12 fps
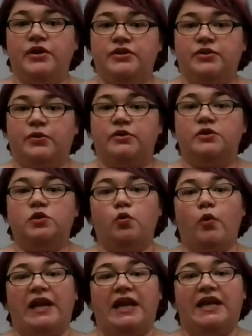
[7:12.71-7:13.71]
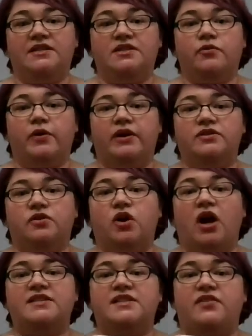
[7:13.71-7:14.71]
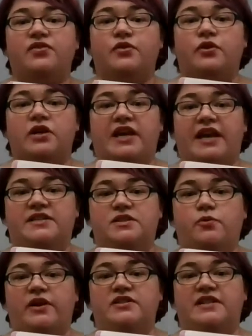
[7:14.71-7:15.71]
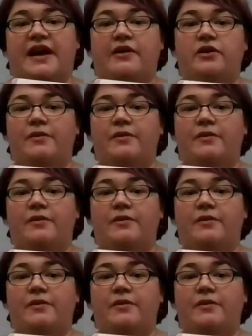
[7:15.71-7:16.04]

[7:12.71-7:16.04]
So there's 28 squares across and 38 squares down.